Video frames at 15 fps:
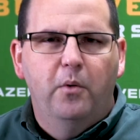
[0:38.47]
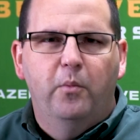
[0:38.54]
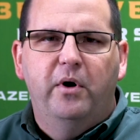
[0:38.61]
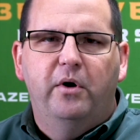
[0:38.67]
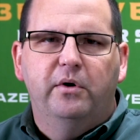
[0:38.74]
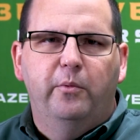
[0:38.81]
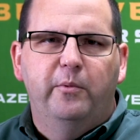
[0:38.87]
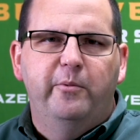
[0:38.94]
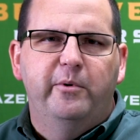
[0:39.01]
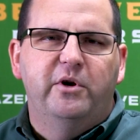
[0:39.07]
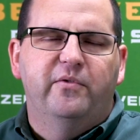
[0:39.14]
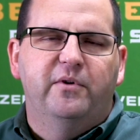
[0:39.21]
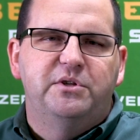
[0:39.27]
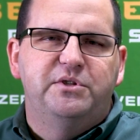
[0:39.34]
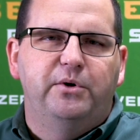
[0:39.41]
Well, we went
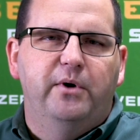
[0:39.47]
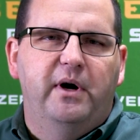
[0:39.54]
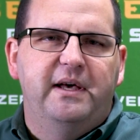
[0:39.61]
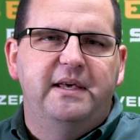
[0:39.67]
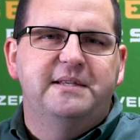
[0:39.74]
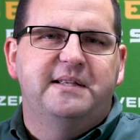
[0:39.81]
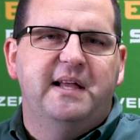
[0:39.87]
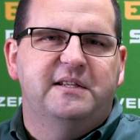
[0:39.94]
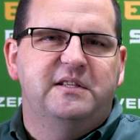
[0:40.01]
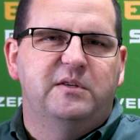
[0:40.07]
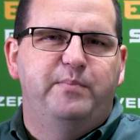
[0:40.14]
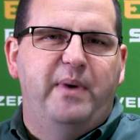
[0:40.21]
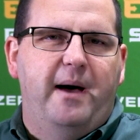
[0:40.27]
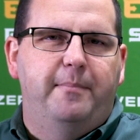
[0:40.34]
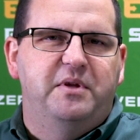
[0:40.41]
over to East Texas
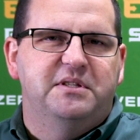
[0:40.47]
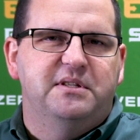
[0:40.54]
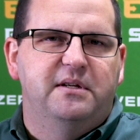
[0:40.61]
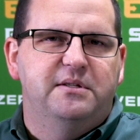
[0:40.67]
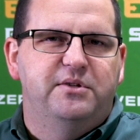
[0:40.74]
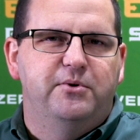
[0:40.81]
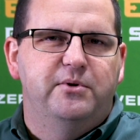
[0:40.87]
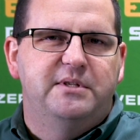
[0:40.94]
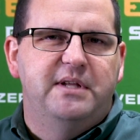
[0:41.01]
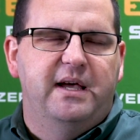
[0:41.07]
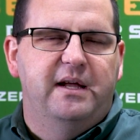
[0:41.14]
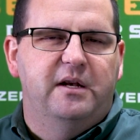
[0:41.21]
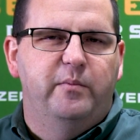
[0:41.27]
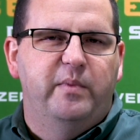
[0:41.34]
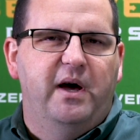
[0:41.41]
Baptist on Tuesday,
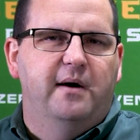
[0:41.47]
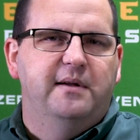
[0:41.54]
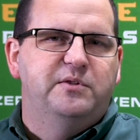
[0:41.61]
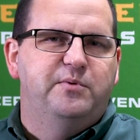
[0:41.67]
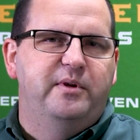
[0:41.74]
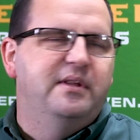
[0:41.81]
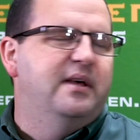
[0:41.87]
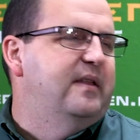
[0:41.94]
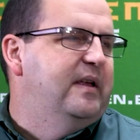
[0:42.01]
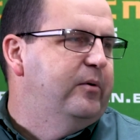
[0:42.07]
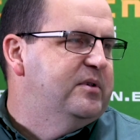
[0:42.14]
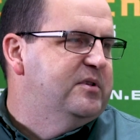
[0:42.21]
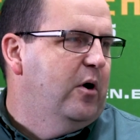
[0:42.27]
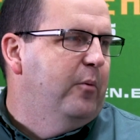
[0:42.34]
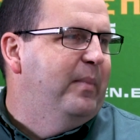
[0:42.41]
and to be honest with you, I think it
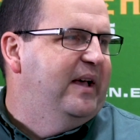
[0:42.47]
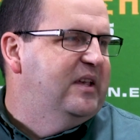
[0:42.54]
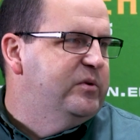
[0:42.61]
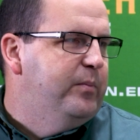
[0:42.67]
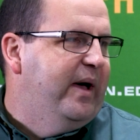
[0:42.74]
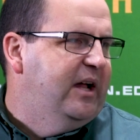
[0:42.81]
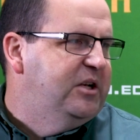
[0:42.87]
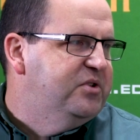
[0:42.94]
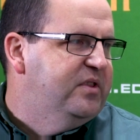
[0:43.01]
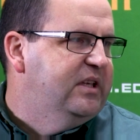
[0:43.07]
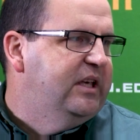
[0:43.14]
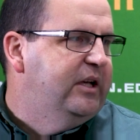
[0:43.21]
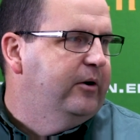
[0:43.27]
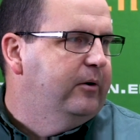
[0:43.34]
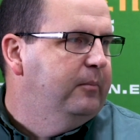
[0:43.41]
was our best match of the
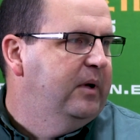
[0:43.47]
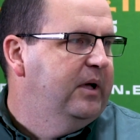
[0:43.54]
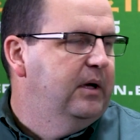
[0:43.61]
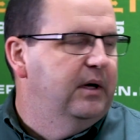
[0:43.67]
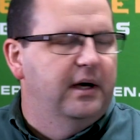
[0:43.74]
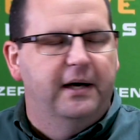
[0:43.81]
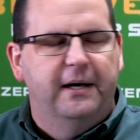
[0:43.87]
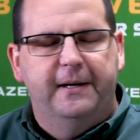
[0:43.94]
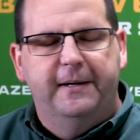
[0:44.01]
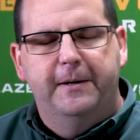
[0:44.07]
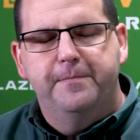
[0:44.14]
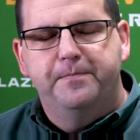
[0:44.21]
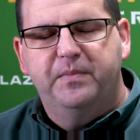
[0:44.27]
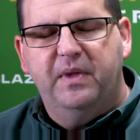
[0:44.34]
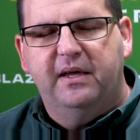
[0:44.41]
year.
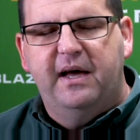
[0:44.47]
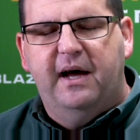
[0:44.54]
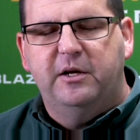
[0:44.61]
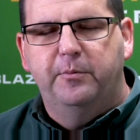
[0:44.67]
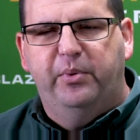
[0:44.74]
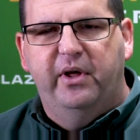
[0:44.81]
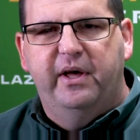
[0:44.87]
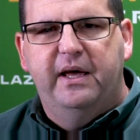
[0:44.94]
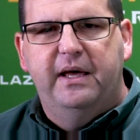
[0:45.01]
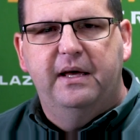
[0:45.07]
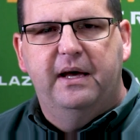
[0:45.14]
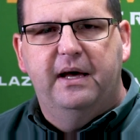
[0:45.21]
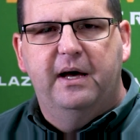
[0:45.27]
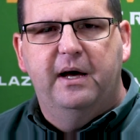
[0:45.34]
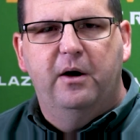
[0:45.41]
Got to play.
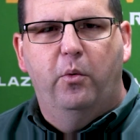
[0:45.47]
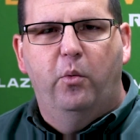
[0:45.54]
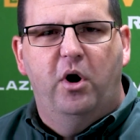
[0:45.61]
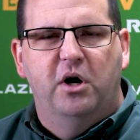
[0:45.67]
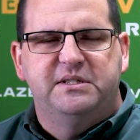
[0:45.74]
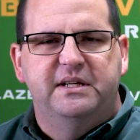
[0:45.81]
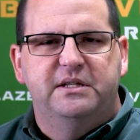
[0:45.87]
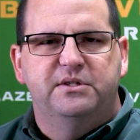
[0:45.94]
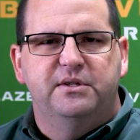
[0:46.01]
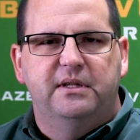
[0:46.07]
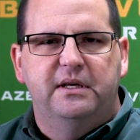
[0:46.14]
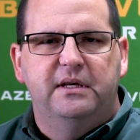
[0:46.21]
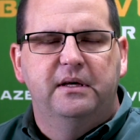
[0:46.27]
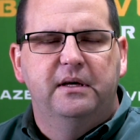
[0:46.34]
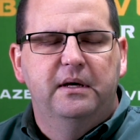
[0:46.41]
Walked into
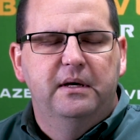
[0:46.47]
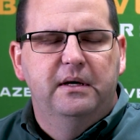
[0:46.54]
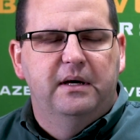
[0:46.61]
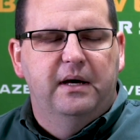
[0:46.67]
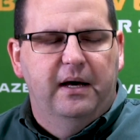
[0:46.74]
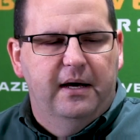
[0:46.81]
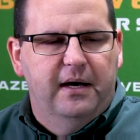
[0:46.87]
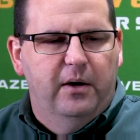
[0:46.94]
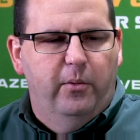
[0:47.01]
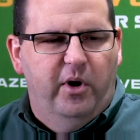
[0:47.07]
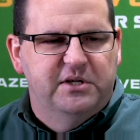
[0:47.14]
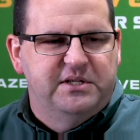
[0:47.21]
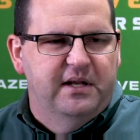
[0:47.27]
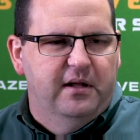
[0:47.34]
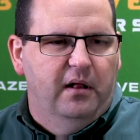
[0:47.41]
the
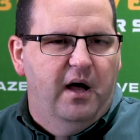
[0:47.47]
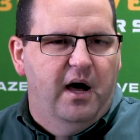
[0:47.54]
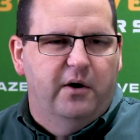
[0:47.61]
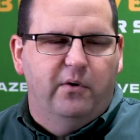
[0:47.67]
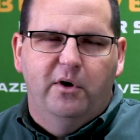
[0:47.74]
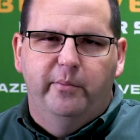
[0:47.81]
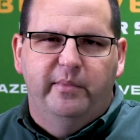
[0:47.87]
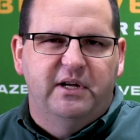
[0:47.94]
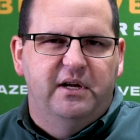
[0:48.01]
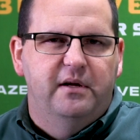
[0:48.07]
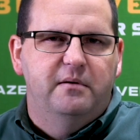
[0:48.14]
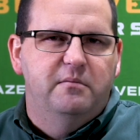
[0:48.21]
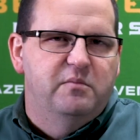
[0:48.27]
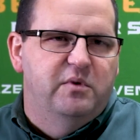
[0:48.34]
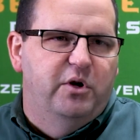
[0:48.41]
locker room,
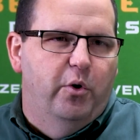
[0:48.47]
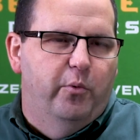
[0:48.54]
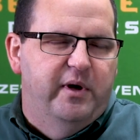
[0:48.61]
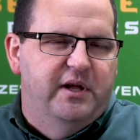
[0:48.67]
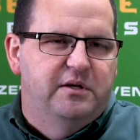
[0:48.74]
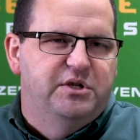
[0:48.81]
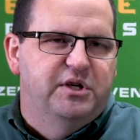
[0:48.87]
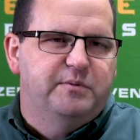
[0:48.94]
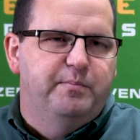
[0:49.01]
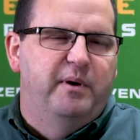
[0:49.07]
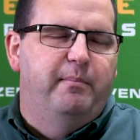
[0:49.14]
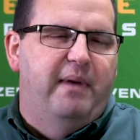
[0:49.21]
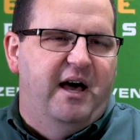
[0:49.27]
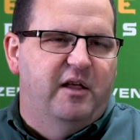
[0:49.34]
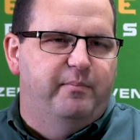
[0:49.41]
and we had just
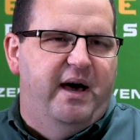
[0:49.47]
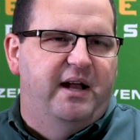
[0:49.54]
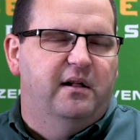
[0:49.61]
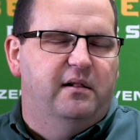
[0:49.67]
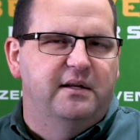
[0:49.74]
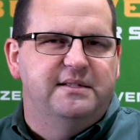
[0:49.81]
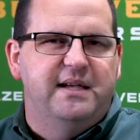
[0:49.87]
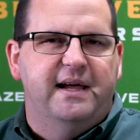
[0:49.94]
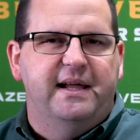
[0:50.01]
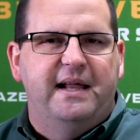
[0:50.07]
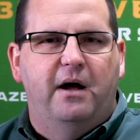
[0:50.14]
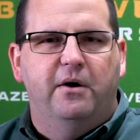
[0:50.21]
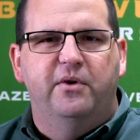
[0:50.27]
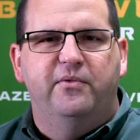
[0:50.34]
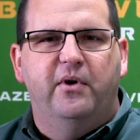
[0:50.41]
been mathematically taken
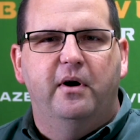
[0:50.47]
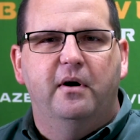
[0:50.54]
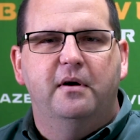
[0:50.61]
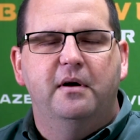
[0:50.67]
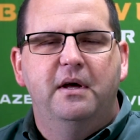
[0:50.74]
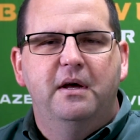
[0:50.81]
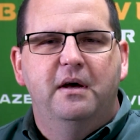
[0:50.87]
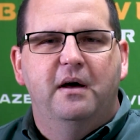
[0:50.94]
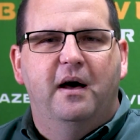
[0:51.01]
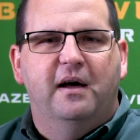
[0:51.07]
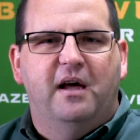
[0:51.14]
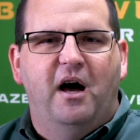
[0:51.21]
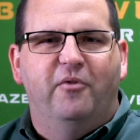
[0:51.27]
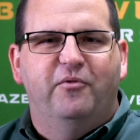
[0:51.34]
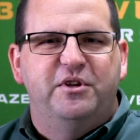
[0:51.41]
out of our
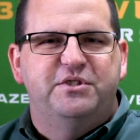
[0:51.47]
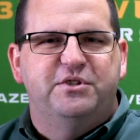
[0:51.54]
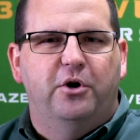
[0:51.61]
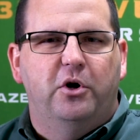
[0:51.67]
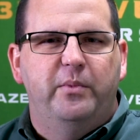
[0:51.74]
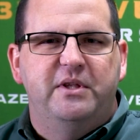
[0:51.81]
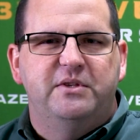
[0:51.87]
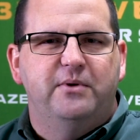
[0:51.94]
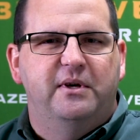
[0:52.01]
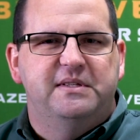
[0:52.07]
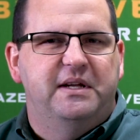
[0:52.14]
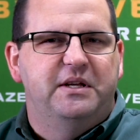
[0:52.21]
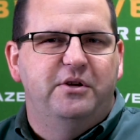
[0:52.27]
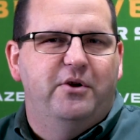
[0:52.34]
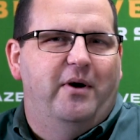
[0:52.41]
conference tournament. So I
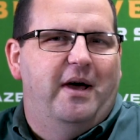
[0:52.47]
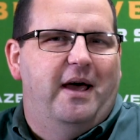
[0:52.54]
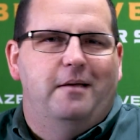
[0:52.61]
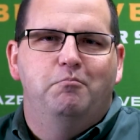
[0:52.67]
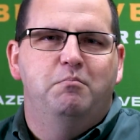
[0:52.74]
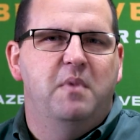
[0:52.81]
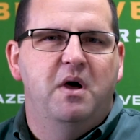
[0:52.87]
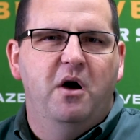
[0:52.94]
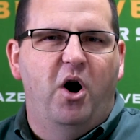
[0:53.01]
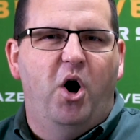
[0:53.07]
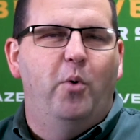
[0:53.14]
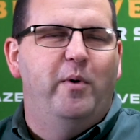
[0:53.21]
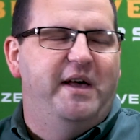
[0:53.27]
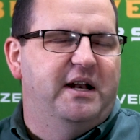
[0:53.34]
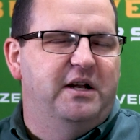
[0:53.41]
said, hey, all
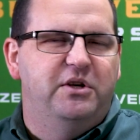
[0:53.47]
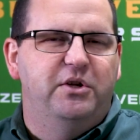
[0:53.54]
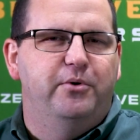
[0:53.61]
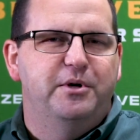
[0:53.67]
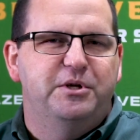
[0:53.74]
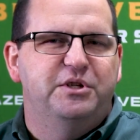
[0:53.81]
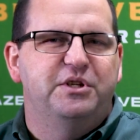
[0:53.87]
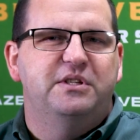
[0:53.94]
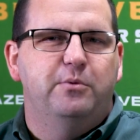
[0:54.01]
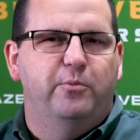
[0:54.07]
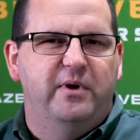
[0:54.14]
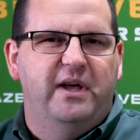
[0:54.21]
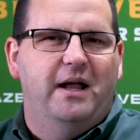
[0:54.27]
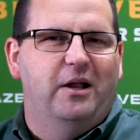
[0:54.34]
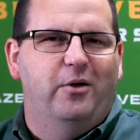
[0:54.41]
we got to do is
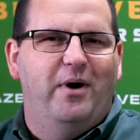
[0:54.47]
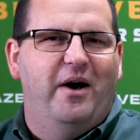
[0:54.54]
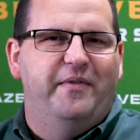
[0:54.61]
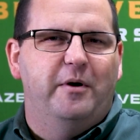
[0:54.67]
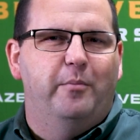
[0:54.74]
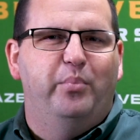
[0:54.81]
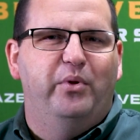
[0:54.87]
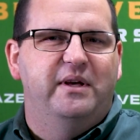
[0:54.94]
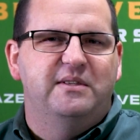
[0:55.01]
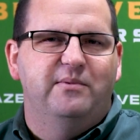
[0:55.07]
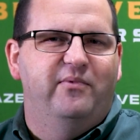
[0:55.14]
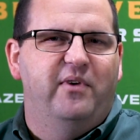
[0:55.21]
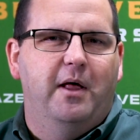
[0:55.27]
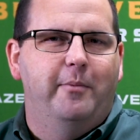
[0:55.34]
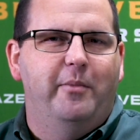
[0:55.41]
we got to go out there and play some
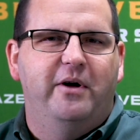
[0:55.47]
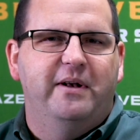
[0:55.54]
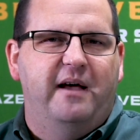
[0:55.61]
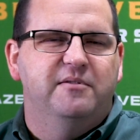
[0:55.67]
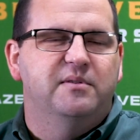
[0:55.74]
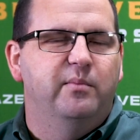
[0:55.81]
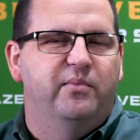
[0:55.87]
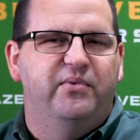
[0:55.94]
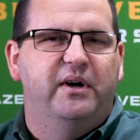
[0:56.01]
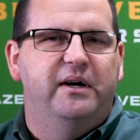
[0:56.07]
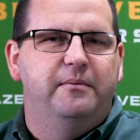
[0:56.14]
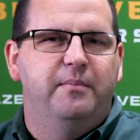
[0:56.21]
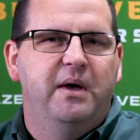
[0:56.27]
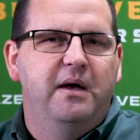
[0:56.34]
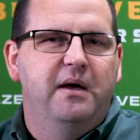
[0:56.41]
volleyball and have some
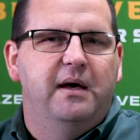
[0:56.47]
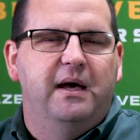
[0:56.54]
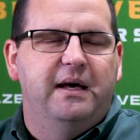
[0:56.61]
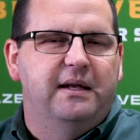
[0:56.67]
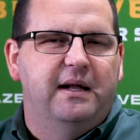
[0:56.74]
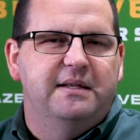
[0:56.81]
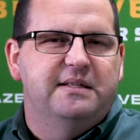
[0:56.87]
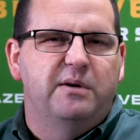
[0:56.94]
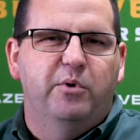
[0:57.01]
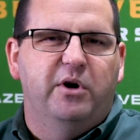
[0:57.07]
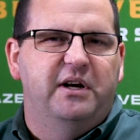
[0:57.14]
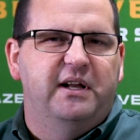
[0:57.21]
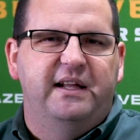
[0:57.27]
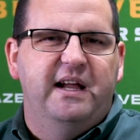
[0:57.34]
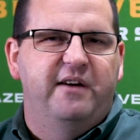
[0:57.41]
fun. And I said, we're
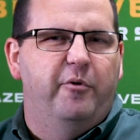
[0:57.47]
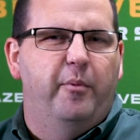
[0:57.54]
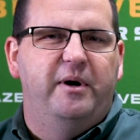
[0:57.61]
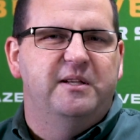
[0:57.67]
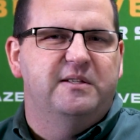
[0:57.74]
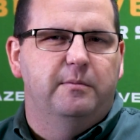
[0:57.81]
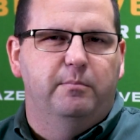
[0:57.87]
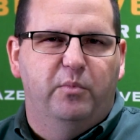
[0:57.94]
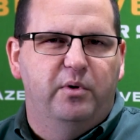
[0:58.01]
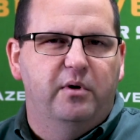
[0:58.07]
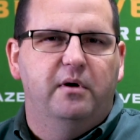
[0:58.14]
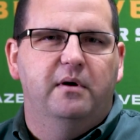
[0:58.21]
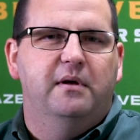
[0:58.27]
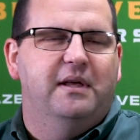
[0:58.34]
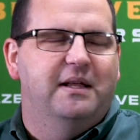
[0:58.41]
going to get everybody some
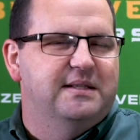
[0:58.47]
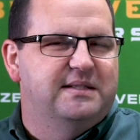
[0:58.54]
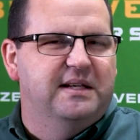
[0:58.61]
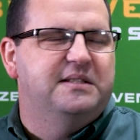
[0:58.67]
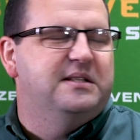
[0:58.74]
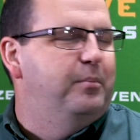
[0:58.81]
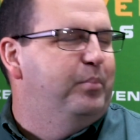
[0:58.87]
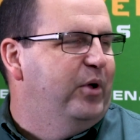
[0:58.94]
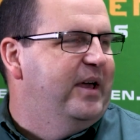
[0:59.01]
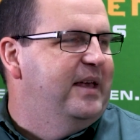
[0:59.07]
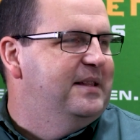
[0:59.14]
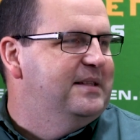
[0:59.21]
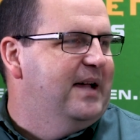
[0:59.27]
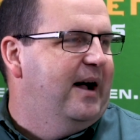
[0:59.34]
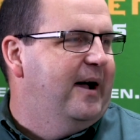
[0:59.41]
consistent
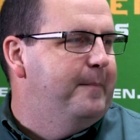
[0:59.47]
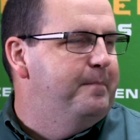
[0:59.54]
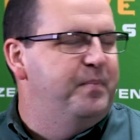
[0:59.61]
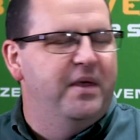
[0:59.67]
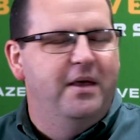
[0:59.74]
playing time.